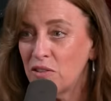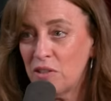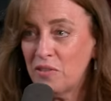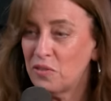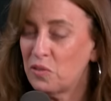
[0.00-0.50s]

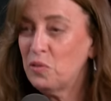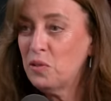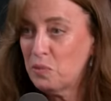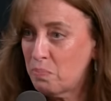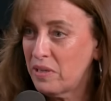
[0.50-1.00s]
She would do
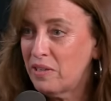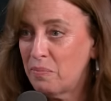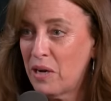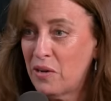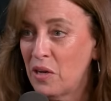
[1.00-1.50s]
this bit
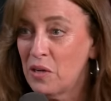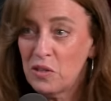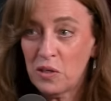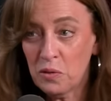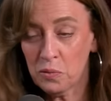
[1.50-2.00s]
about
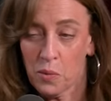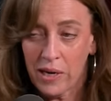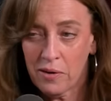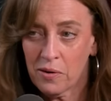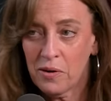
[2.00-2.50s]
she goes
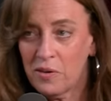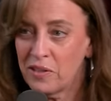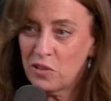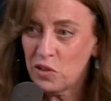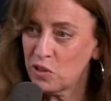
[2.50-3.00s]
white girl, and
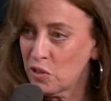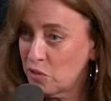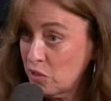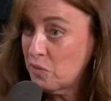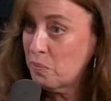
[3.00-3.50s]
then she
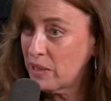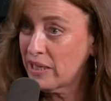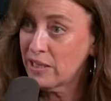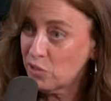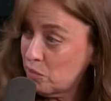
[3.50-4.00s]
turns you out a big
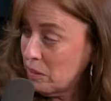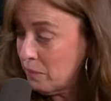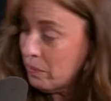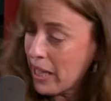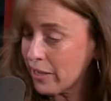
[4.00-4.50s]
ass. She'd be
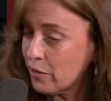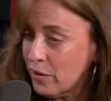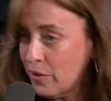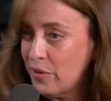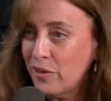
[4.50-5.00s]
like black
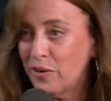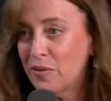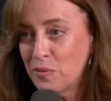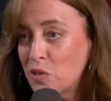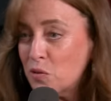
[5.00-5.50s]
girl. You know,
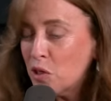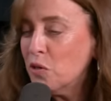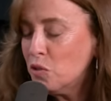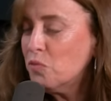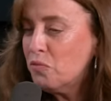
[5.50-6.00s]
it was
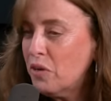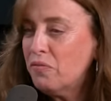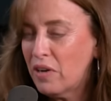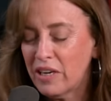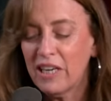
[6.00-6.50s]
cute. She was very mm
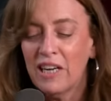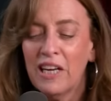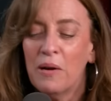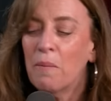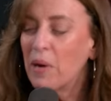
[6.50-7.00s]
-hmm. funny,
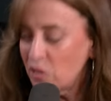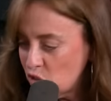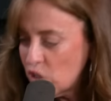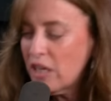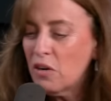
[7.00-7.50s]
but and
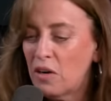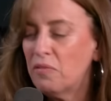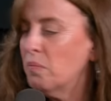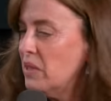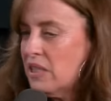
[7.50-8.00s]
she get off,
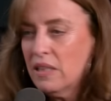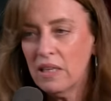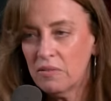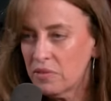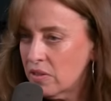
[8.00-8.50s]
and Mitzi
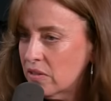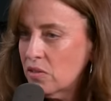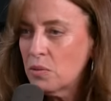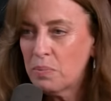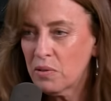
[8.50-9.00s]
loved her.
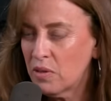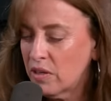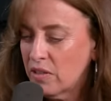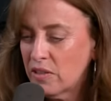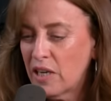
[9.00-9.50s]
She put her on
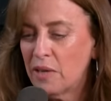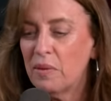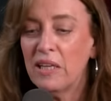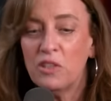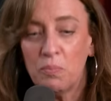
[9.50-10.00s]
all the time,
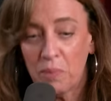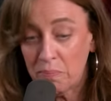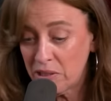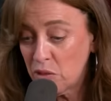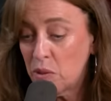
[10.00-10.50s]
and she, but
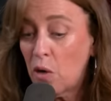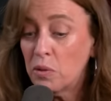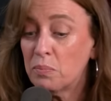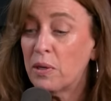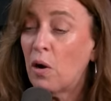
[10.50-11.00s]
Mitzi would
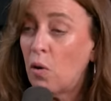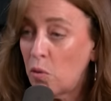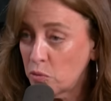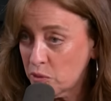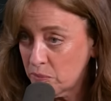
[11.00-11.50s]
always put
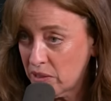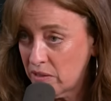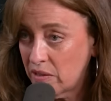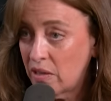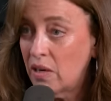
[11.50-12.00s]
Holtzman
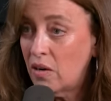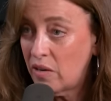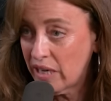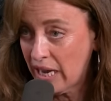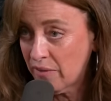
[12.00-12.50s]

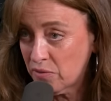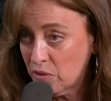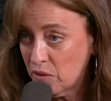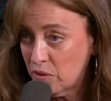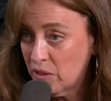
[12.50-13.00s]
on after
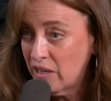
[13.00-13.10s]
her.